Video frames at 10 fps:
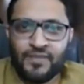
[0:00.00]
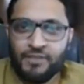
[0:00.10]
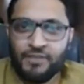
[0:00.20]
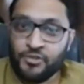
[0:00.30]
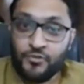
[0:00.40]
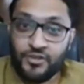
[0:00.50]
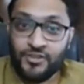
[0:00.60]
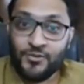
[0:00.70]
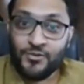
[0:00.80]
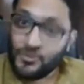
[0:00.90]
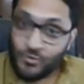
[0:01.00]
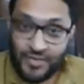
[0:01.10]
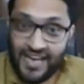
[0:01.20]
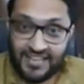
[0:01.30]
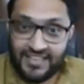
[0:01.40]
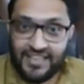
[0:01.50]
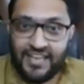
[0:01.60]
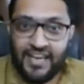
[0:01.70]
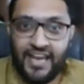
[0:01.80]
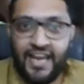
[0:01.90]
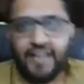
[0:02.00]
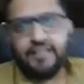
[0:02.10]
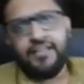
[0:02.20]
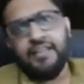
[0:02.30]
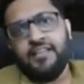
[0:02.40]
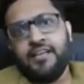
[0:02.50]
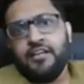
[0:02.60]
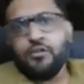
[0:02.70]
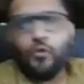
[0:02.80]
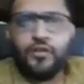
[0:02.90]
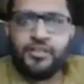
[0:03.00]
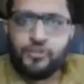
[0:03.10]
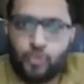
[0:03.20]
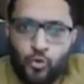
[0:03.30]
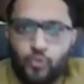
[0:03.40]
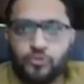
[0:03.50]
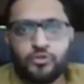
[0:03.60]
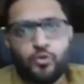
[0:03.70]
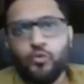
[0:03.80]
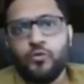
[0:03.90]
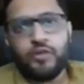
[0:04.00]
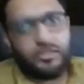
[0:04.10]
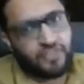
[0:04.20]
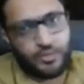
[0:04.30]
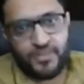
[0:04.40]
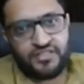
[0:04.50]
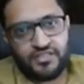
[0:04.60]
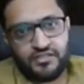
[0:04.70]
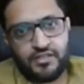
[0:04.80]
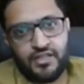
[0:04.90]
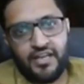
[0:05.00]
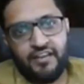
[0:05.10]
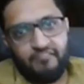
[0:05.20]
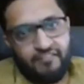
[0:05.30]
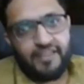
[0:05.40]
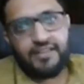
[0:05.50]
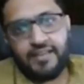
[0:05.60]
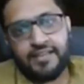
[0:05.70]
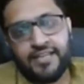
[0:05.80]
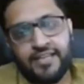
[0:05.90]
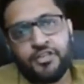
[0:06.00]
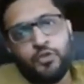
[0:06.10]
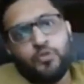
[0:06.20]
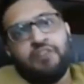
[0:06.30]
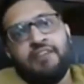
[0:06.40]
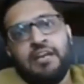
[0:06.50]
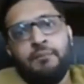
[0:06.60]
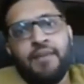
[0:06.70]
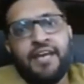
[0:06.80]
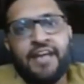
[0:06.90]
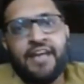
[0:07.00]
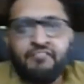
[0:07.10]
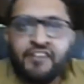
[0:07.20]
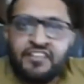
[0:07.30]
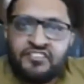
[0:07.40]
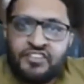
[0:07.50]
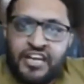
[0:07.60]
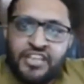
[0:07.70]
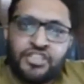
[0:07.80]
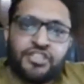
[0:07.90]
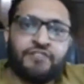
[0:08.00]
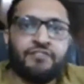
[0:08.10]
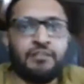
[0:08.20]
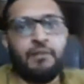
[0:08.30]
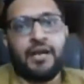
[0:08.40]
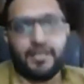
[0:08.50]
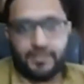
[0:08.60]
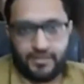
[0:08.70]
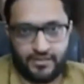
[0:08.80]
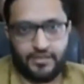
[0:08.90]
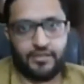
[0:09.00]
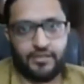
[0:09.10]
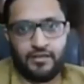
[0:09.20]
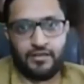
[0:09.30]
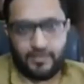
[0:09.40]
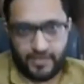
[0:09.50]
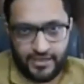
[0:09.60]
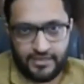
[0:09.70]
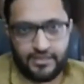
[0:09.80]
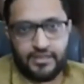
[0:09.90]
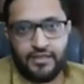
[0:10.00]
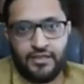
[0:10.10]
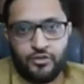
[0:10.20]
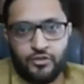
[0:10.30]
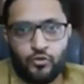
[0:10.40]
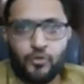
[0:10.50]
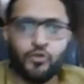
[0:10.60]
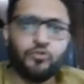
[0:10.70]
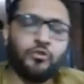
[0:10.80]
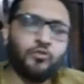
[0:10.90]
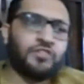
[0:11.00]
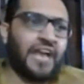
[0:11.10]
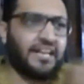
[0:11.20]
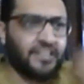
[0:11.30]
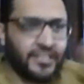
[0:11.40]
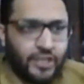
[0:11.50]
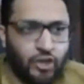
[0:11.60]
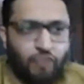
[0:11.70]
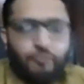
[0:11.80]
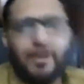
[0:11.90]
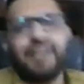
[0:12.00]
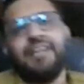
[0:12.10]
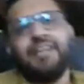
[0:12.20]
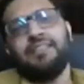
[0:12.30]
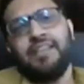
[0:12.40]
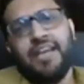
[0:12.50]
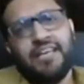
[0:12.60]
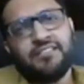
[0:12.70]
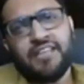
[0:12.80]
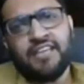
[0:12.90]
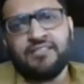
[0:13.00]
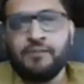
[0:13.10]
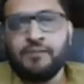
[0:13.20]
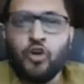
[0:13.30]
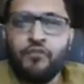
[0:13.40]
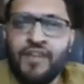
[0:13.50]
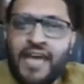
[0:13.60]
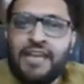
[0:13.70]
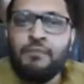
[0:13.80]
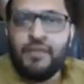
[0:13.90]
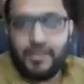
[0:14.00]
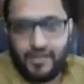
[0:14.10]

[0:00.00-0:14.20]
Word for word: but you go through that, and then there are only two two consequences. One that you develop an adverse relationship with the market, right? So you you start thinking of market as as some sort of an enemy,